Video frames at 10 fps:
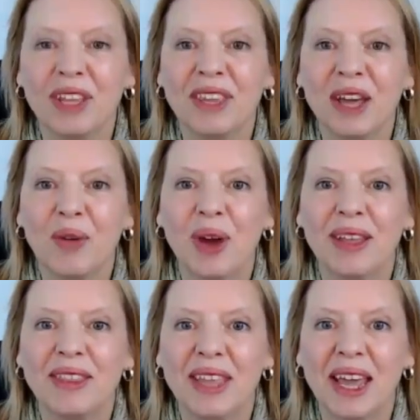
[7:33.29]
now
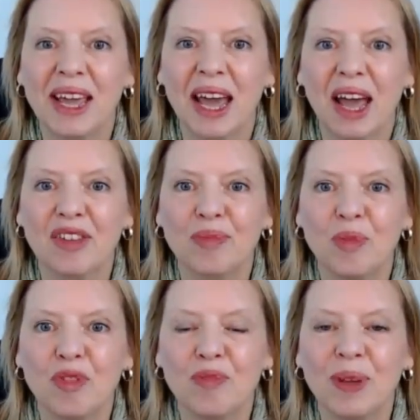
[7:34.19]
at net cash
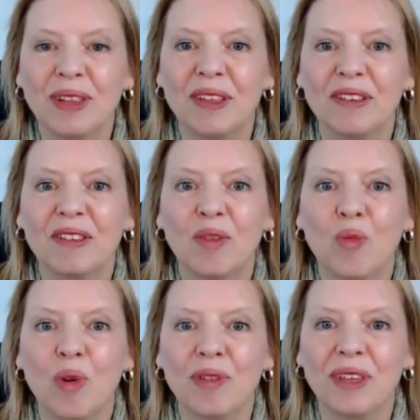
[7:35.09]
movement, this is a
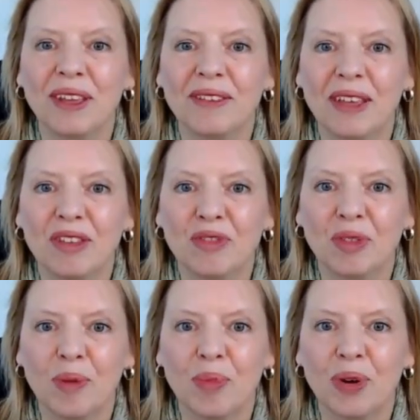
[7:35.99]
worthy essential
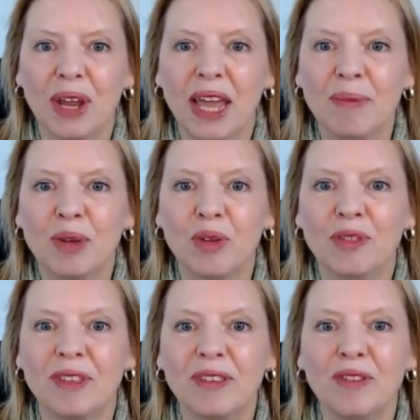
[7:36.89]
number 9
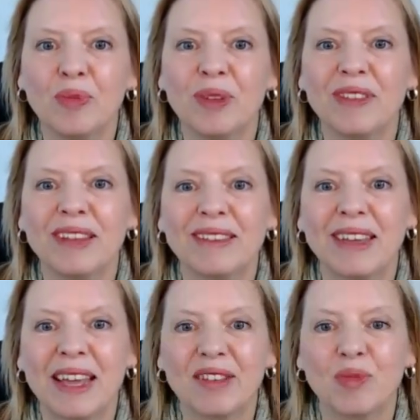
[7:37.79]
because this is what
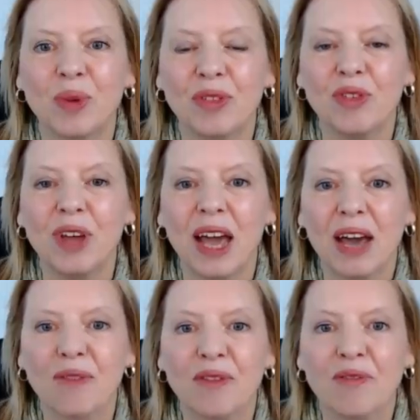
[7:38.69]
dictates whether you
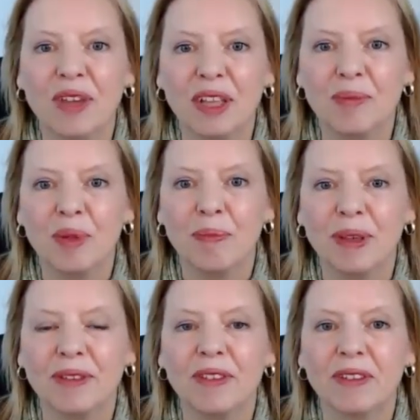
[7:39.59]
have available
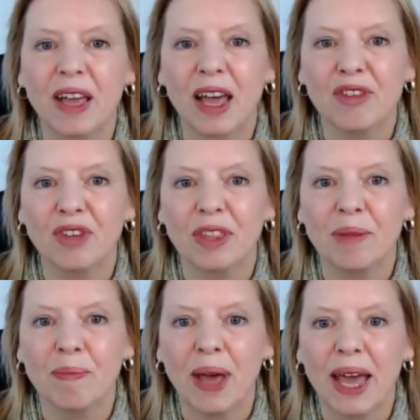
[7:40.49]
business cash in
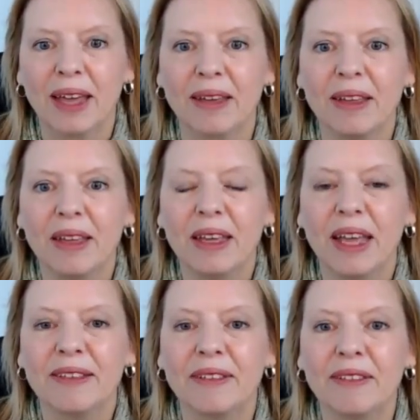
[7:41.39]
the bank.
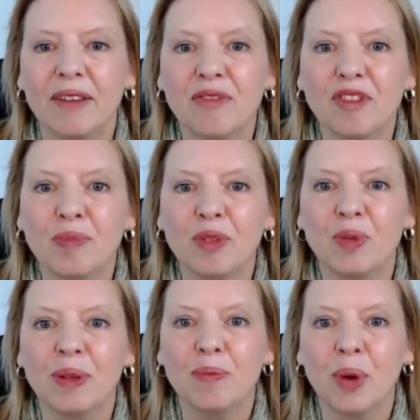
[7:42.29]
It's the difference
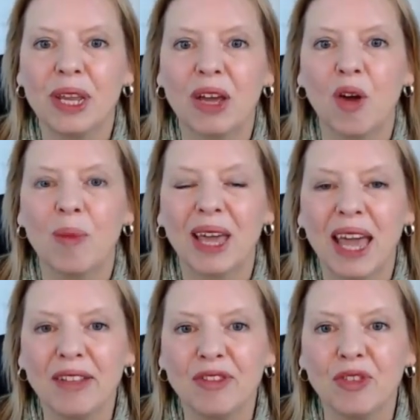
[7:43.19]
between money coming
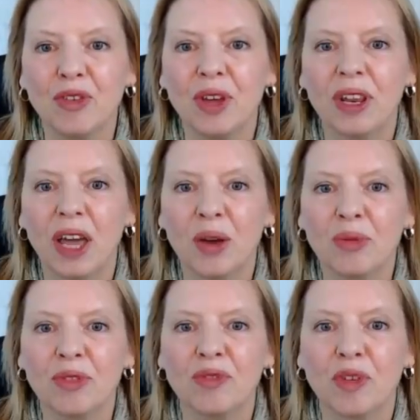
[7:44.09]
into and
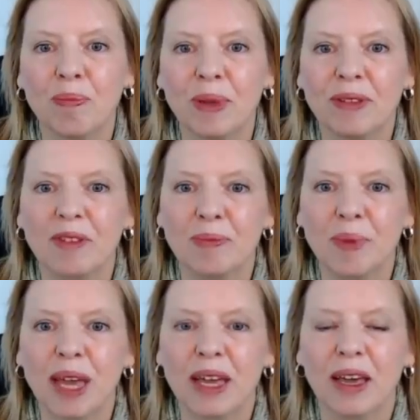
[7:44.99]
out of your business
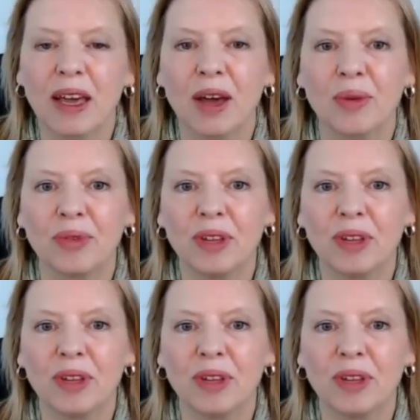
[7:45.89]
bank account.